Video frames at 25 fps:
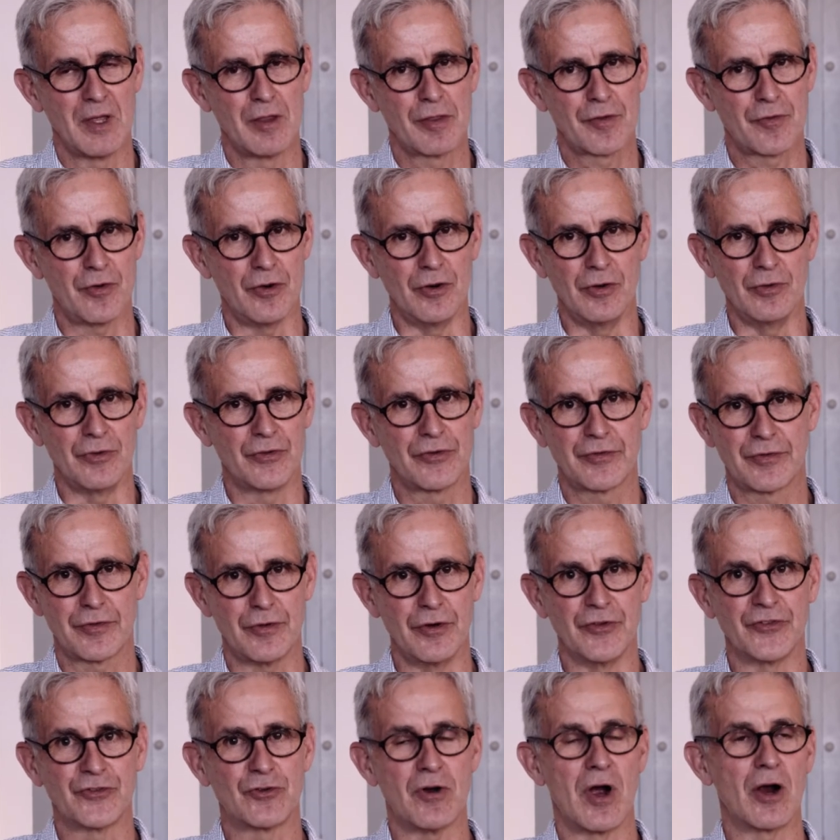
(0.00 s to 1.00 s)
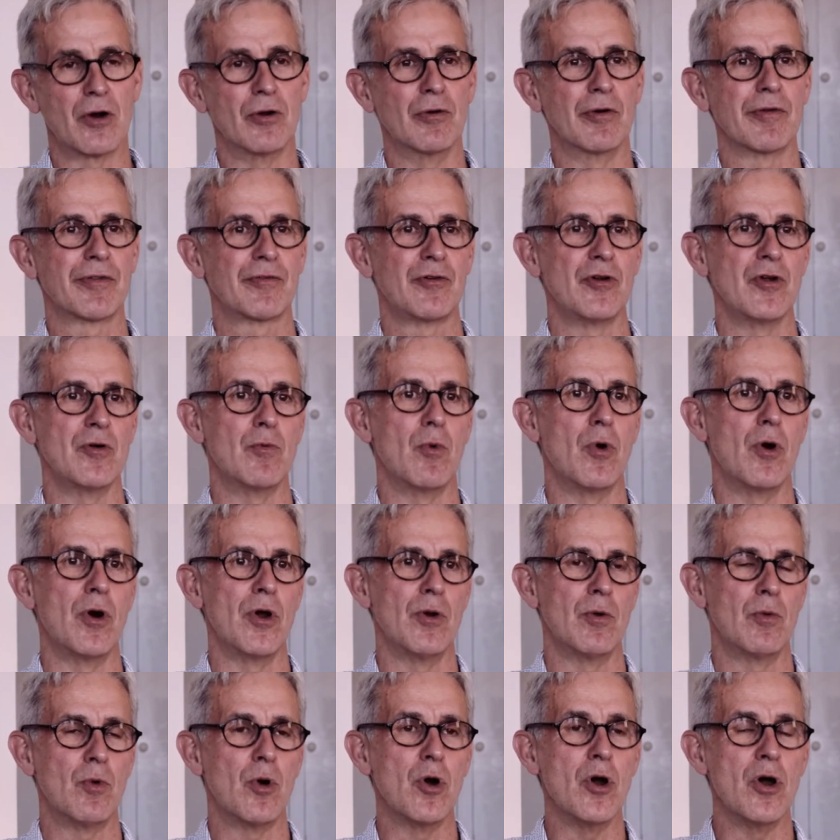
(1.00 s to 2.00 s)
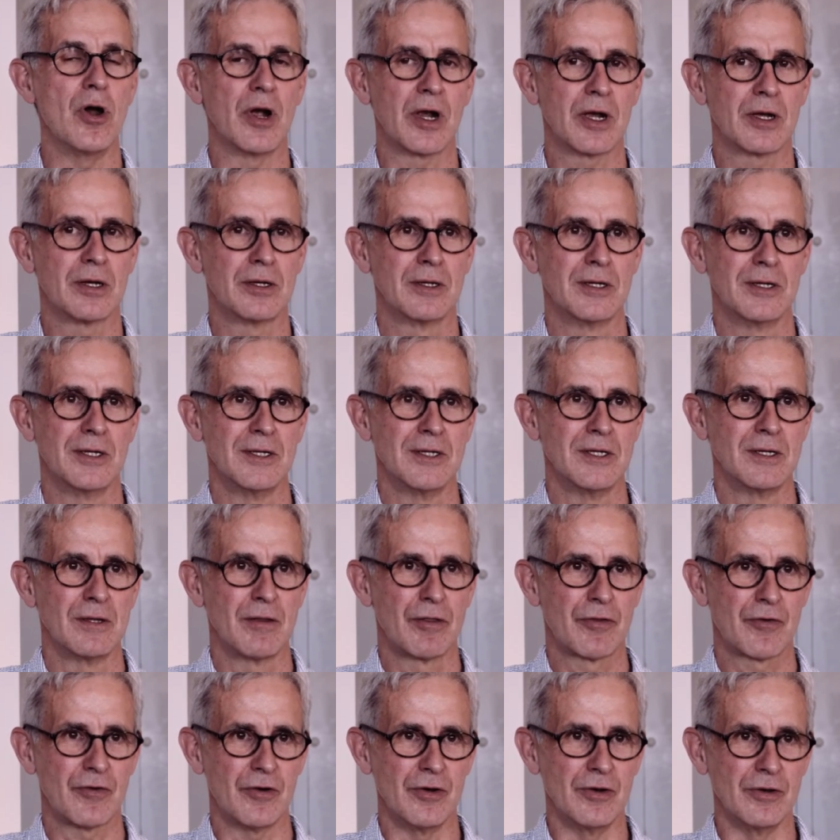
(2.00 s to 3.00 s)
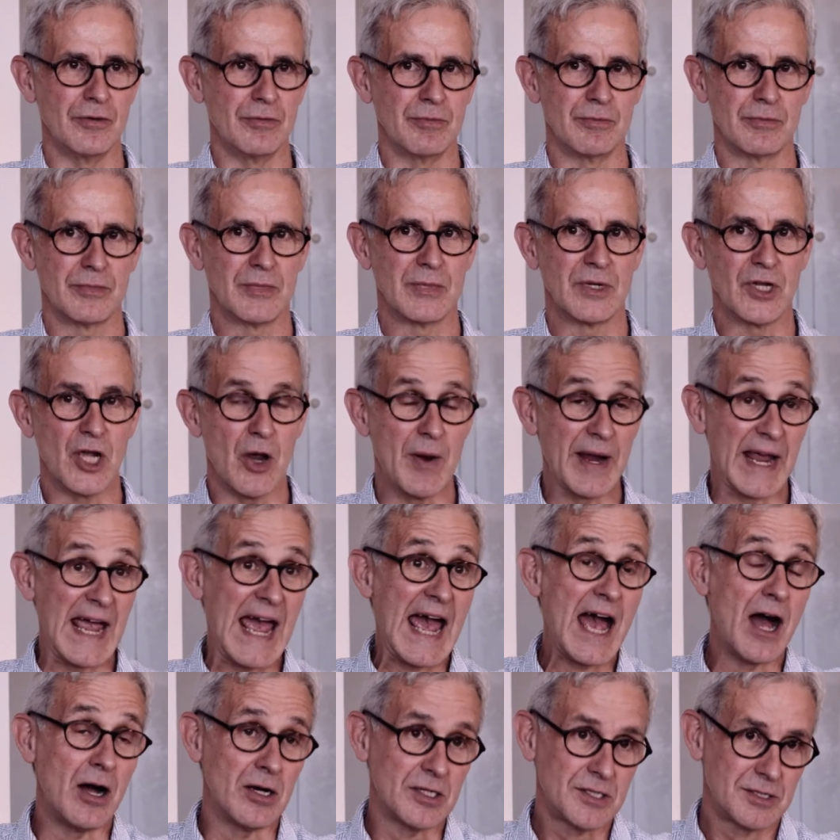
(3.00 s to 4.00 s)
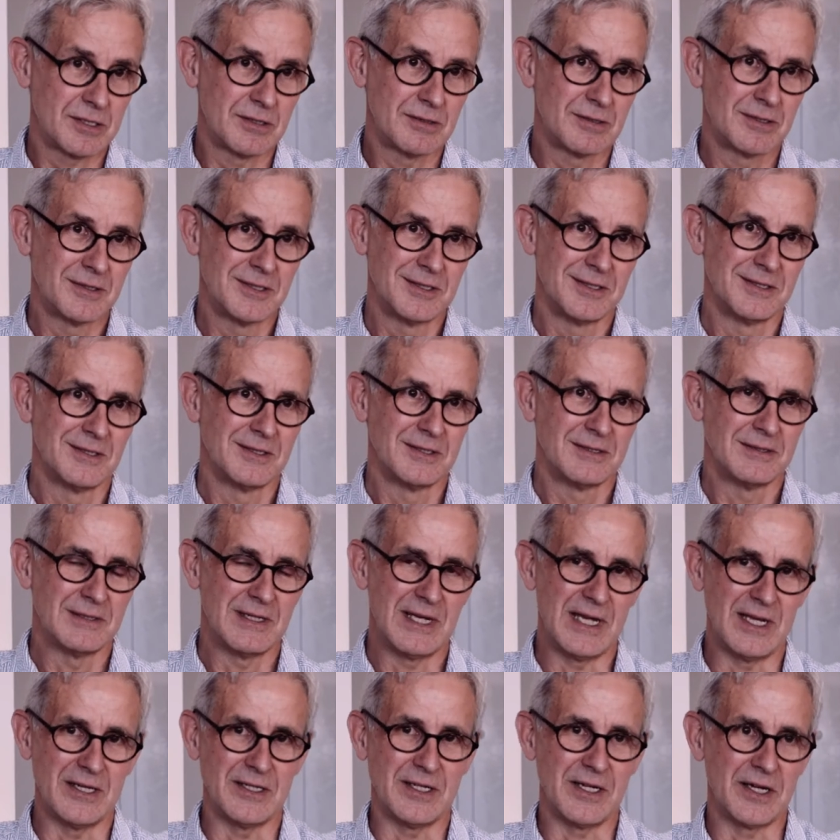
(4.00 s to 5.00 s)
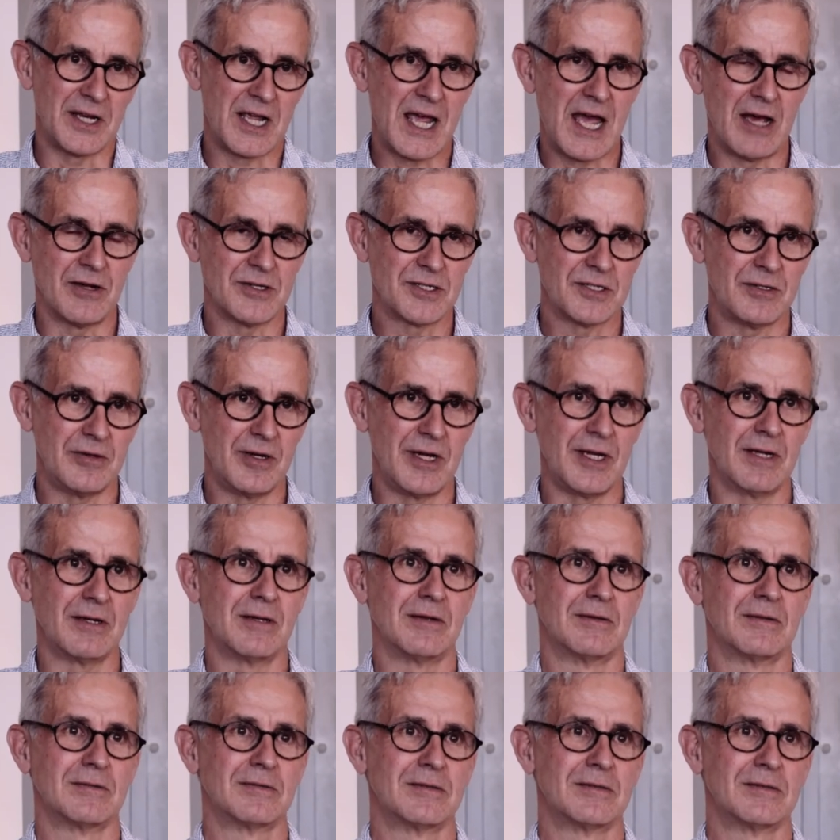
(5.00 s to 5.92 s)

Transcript: through struggle, through work, through going out and encountering...